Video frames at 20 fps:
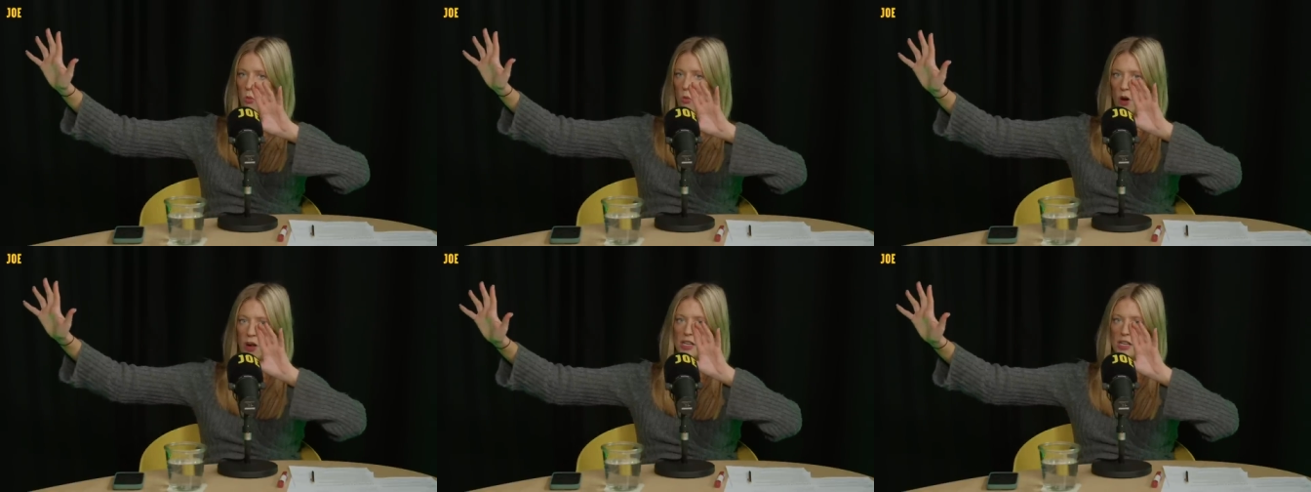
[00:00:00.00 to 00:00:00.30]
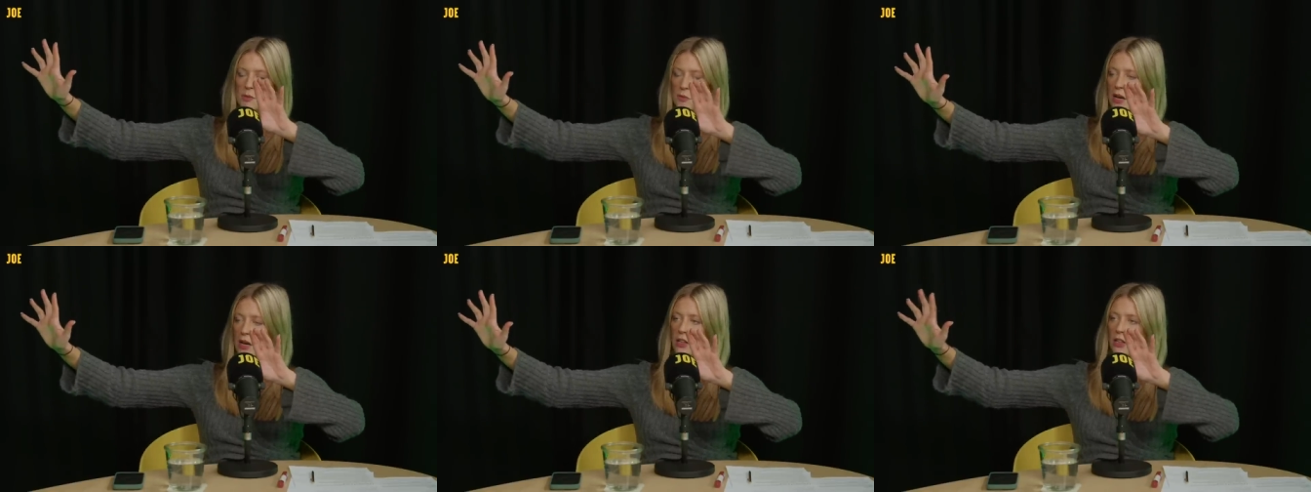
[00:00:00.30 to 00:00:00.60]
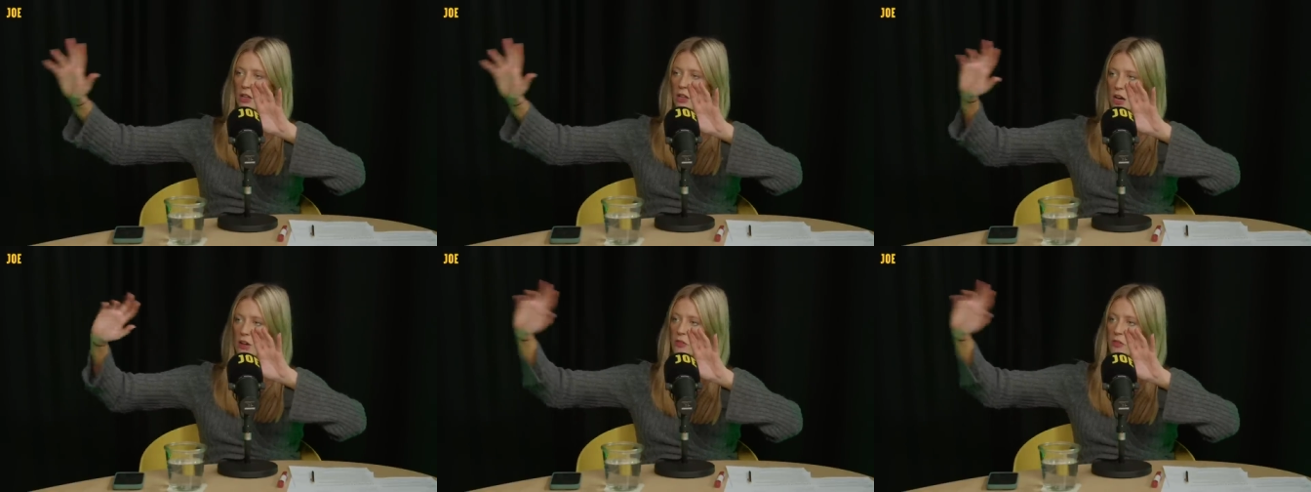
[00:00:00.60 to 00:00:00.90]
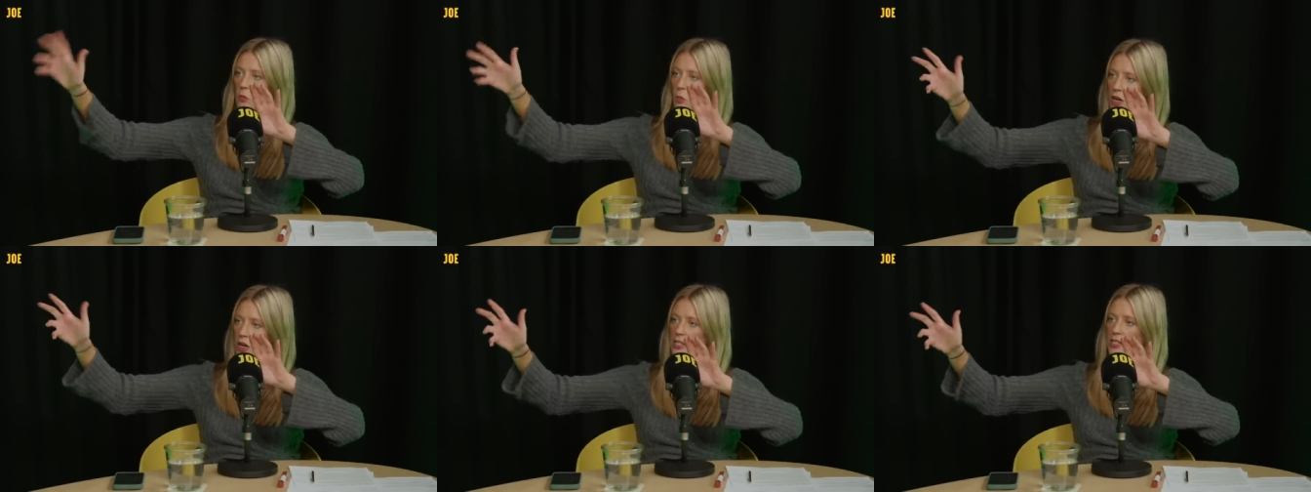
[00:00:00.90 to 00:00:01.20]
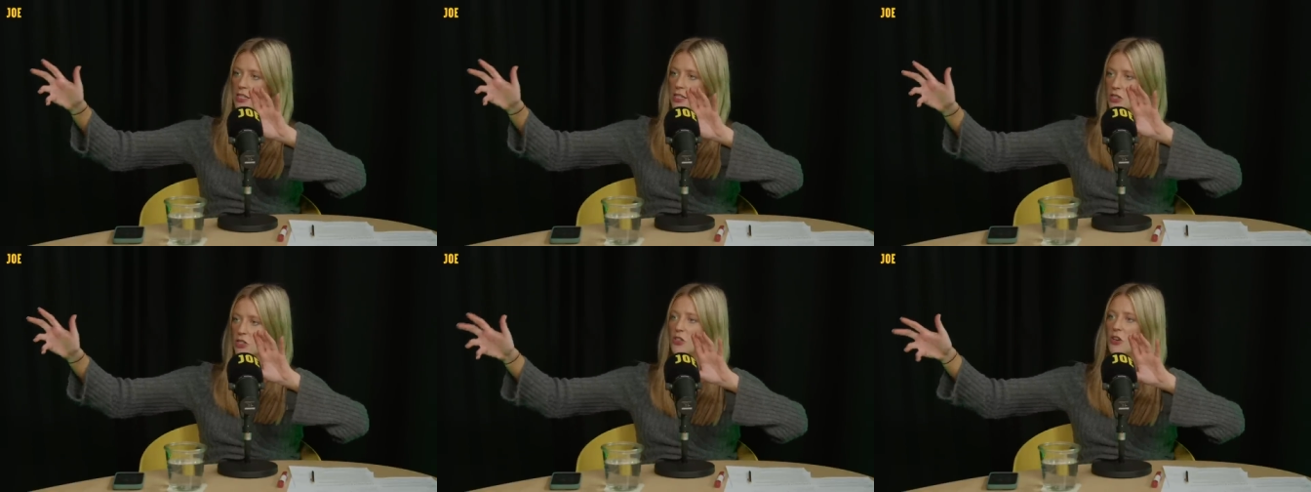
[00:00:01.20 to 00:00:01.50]
Well, one is Michael Gove and one
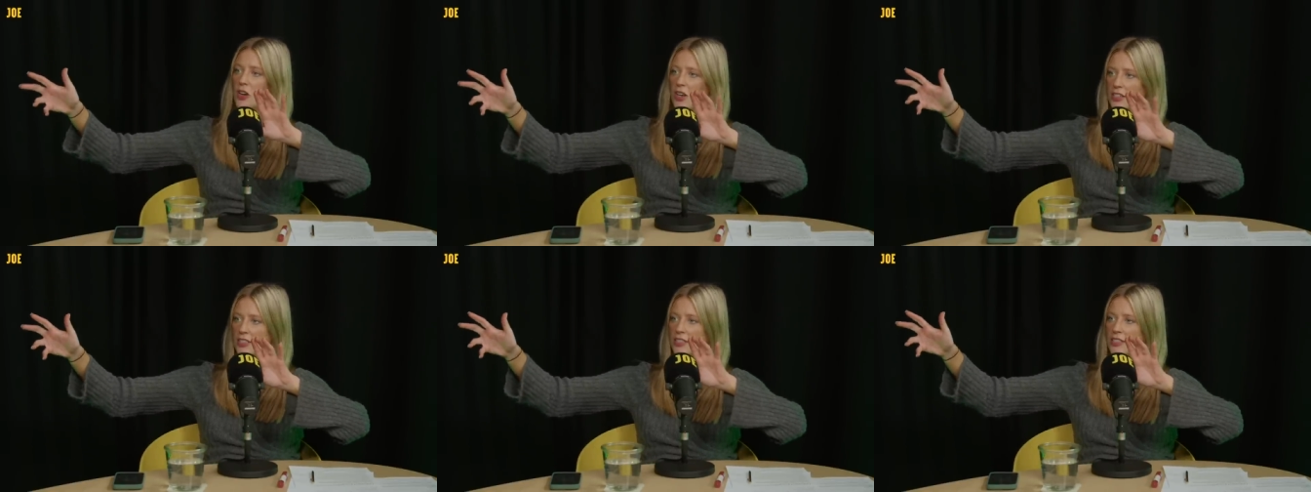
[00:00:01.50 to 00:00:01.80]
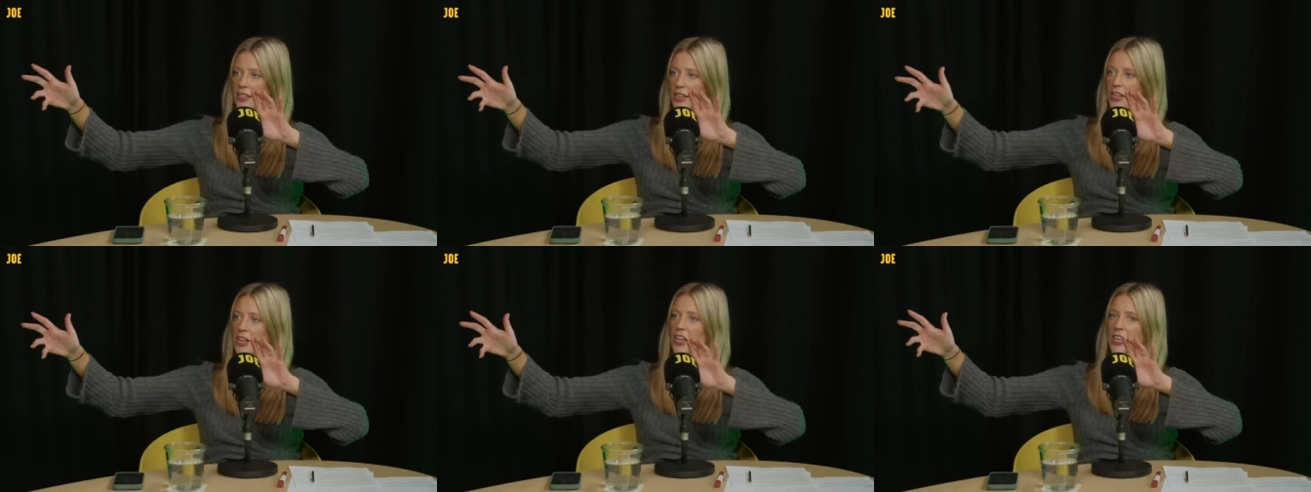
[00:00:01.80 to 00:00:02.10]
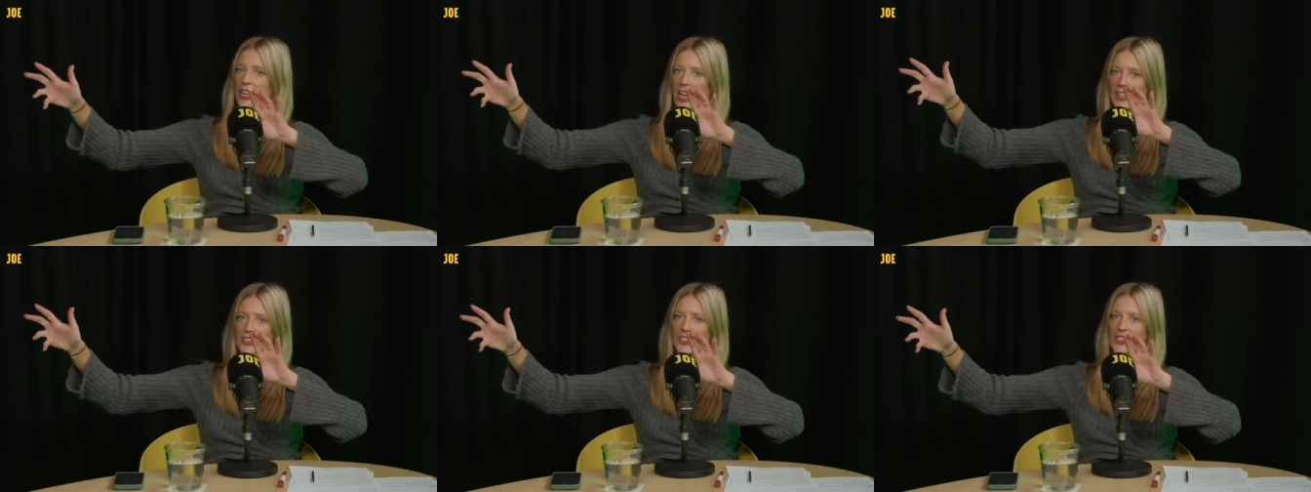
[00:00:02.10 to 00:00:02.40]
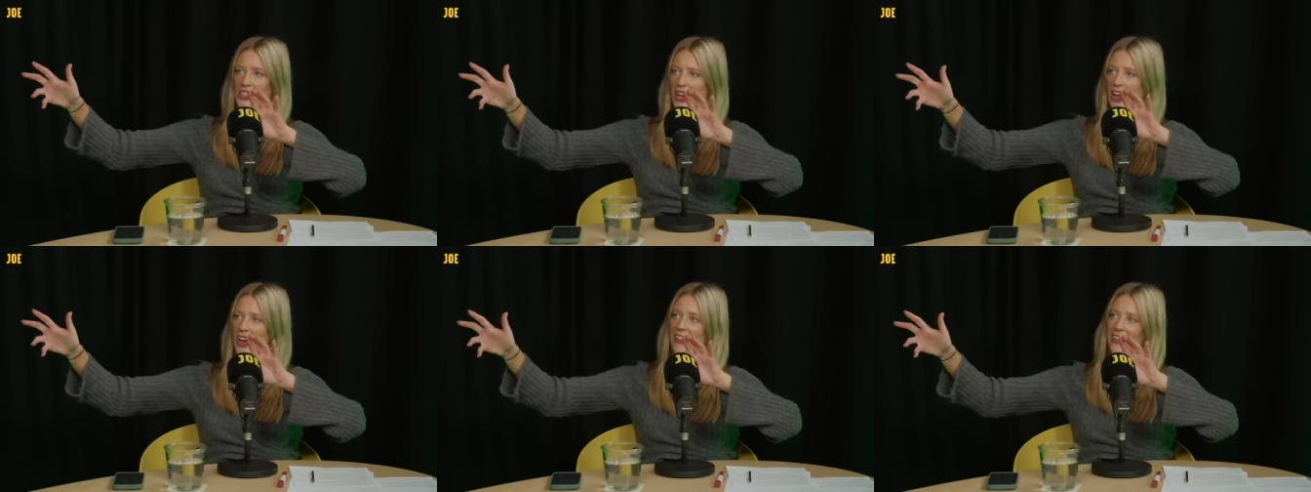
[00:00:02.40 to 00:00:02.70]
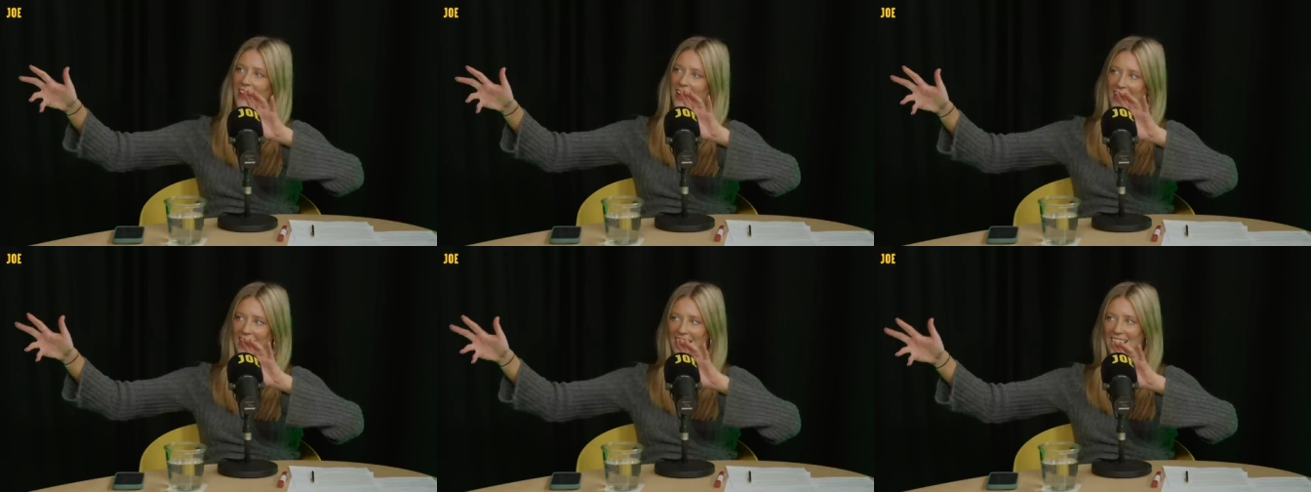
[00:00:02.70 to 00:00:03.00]
is Liz Truss. Let's
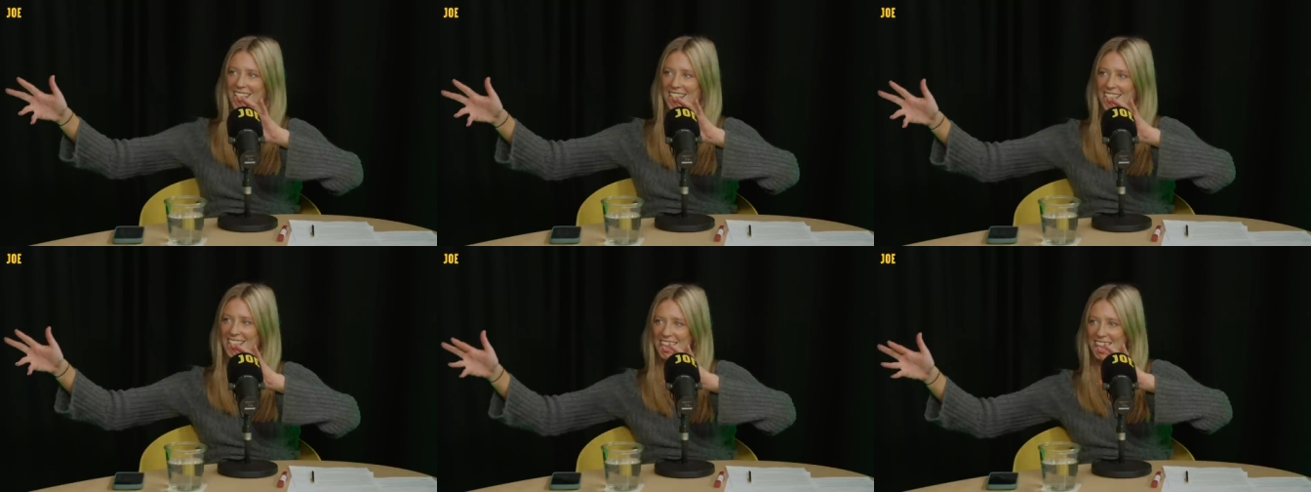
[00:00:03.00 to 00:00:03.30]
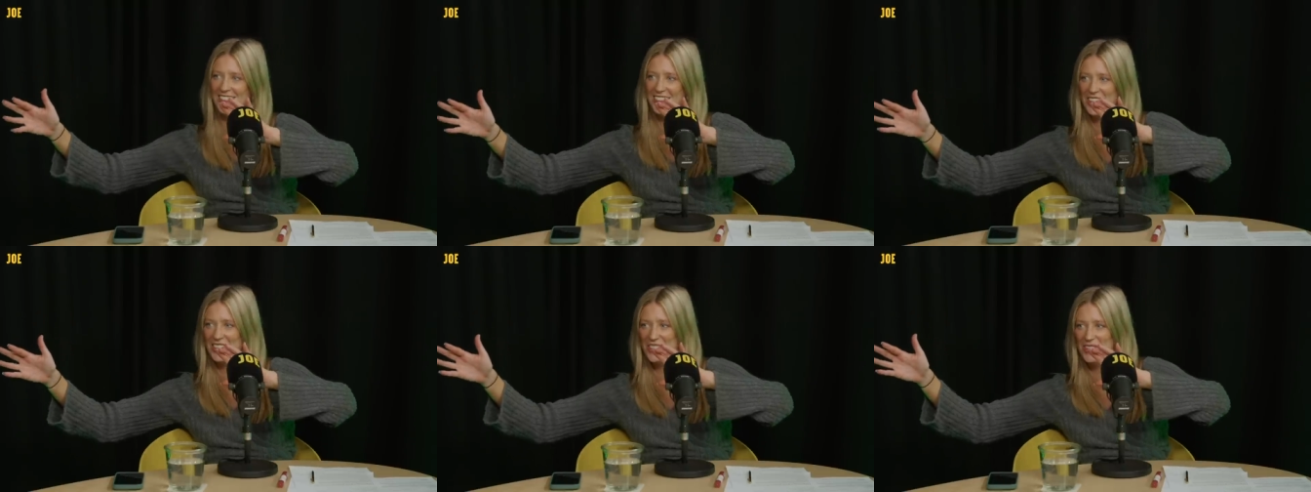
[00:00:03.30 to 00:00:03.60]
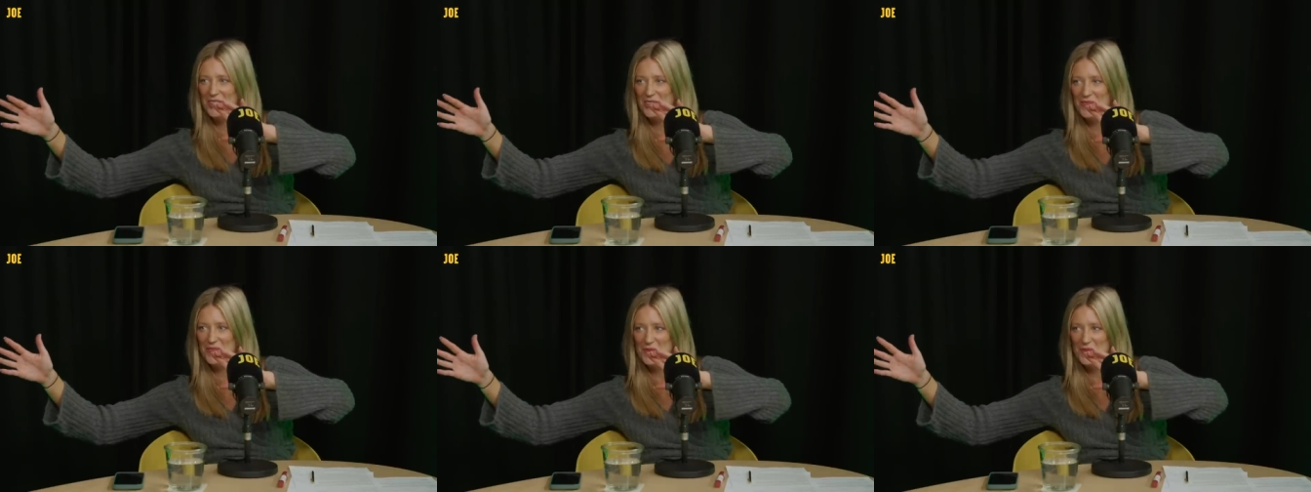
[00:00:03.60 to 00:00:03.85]
start there.